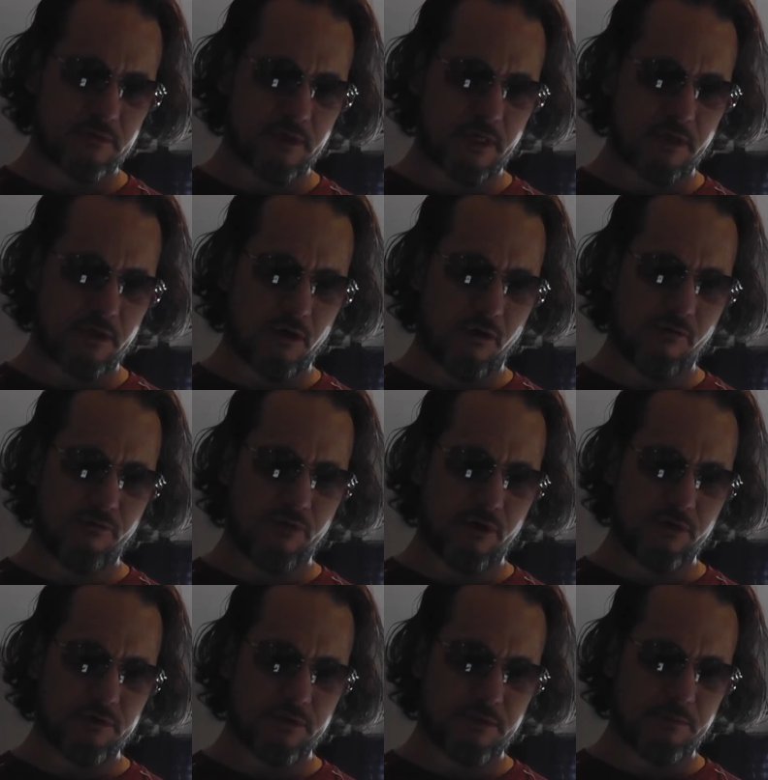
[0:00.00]
I'll go over
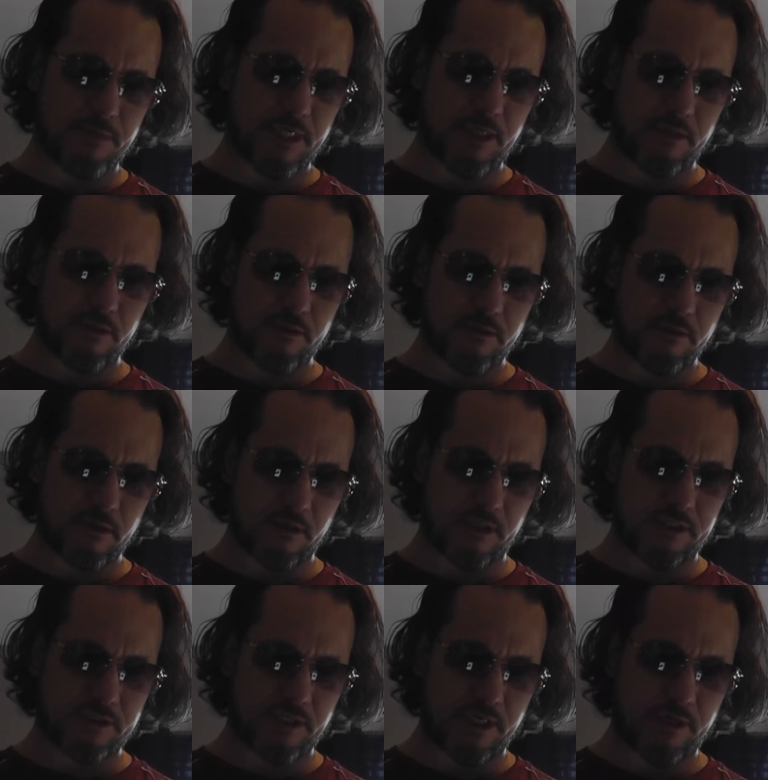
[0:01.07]
those in a minute. I'll
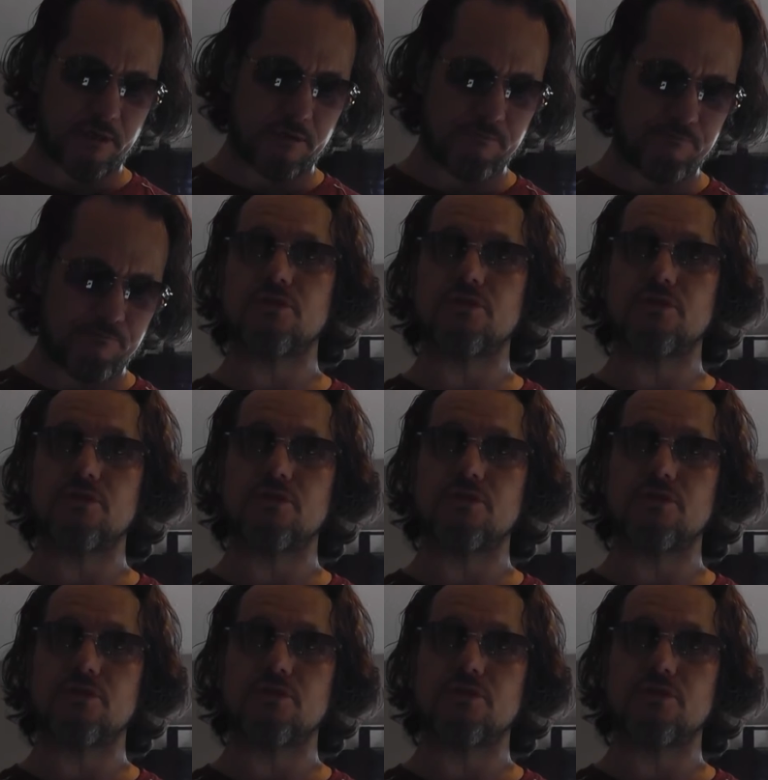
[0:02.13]
let you hear them.